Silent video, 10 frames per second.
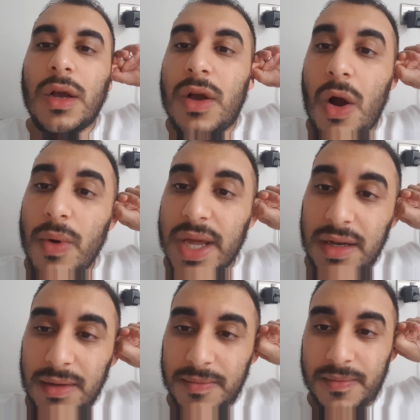Go
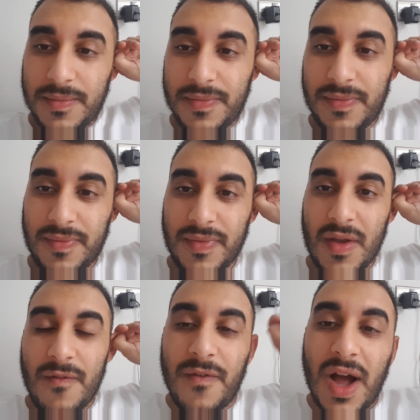in,
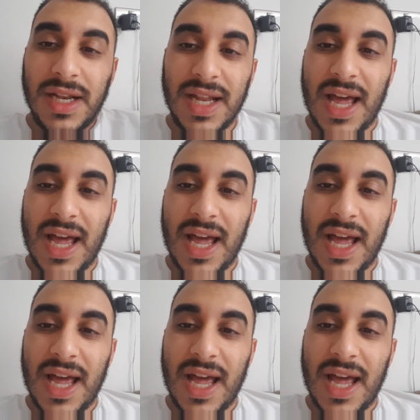find an